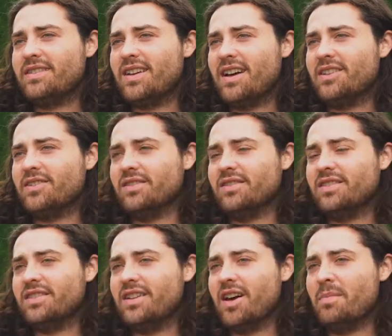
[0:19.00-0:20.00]
titled
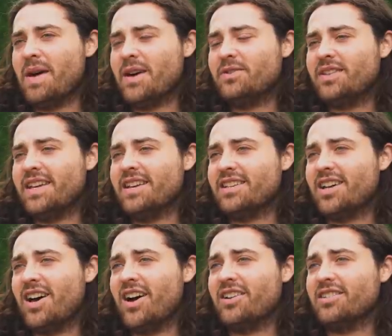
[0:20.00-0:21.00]
A Mountain is
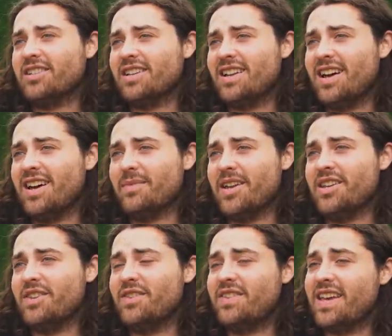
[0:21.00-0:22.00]
Harder to Climb Than You
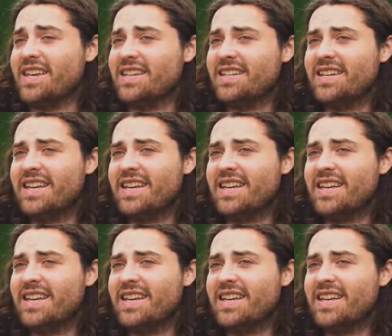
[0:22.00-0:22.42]
Think.